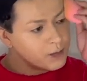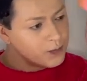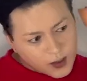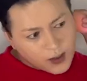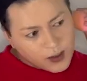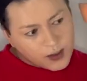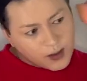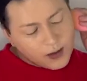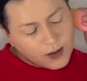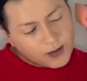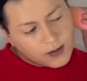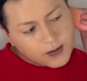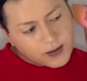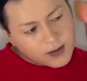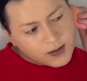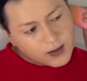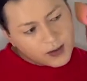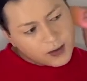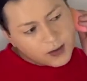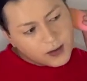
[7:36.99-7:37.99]
And
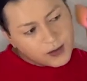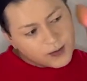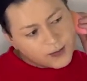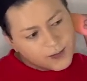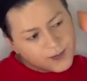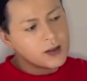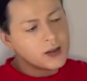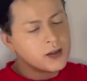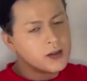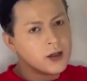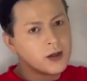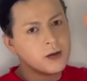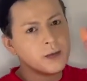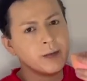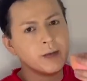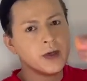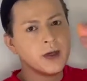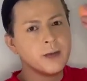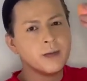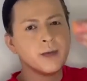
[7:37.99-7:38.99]
also, don't
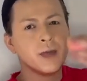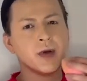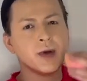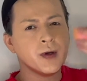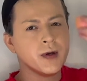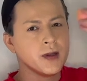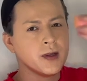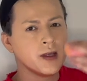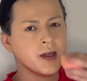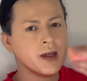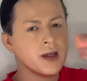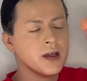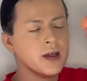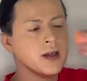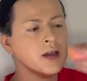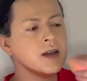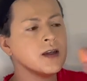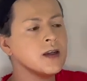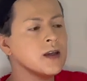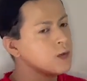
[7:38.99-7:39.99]
be
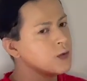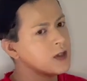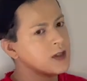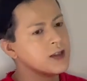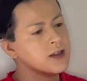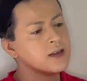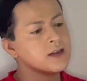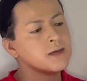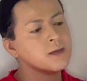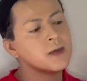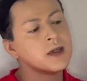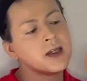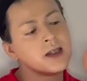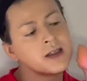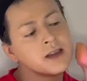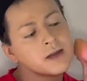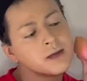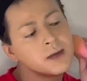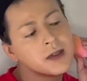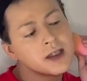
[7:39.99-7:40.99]
pulling with the
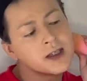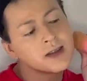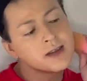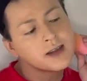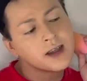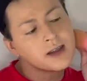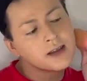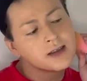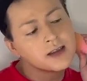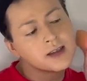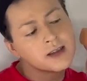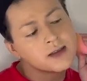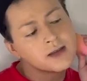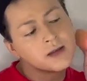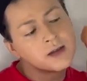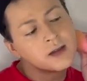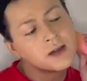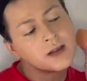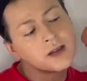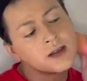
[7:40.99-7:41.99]
sponge because that's just
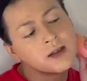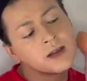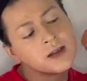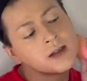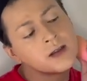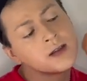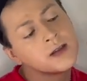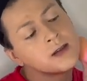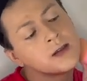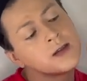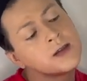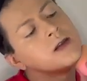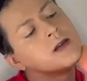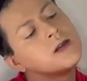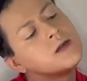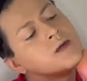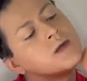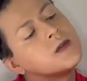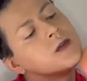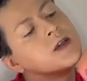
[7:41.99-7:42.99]
going to
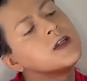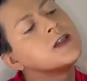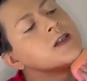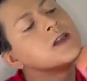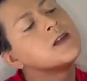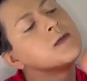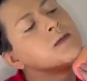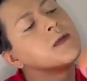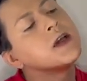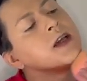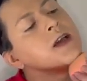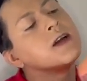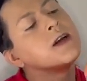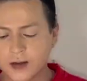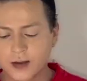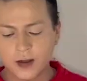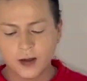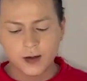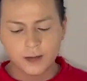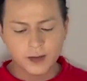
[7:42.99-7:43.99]
ruin your makeup.
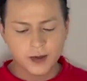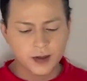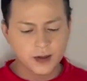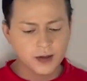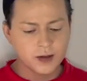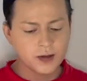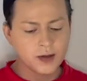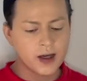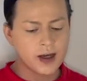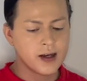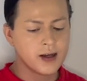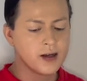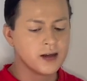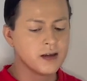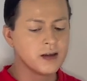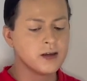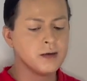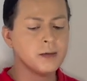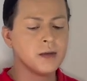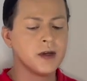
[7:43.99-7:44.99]
So I'm going to add
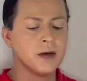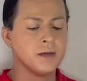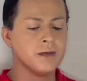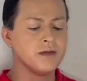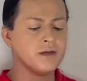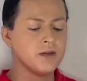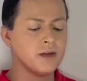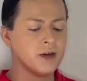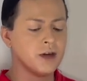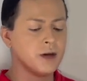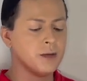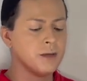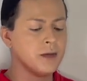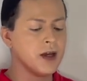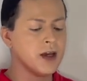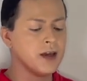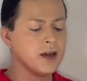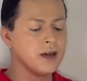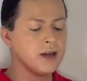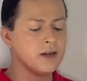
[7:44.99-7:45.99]
another pump for
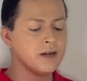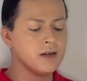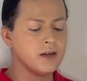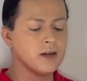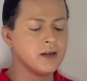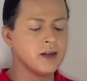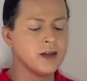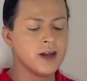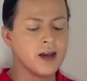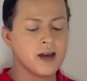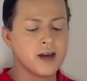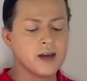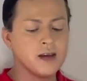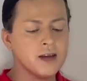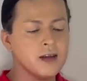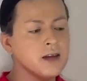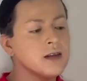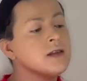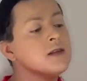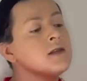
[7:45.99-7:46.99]
my
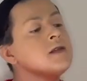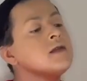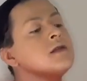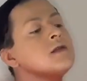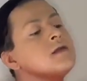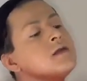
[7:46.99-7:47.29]
neck.